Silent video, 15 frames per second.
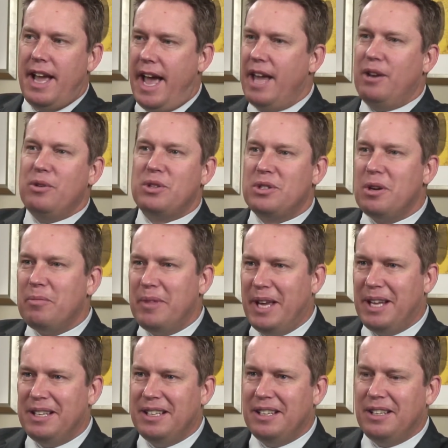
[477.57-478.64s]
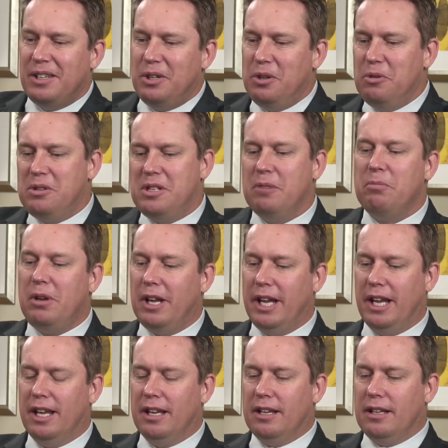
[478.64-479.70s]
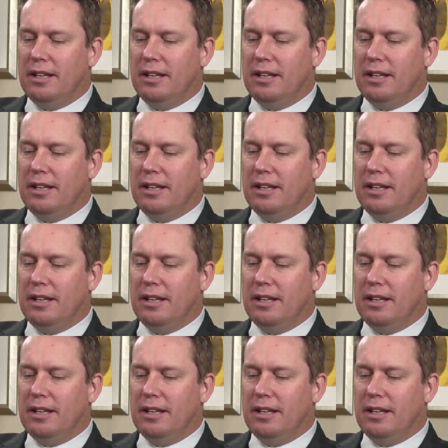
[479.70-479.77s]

How do you stop that? You simply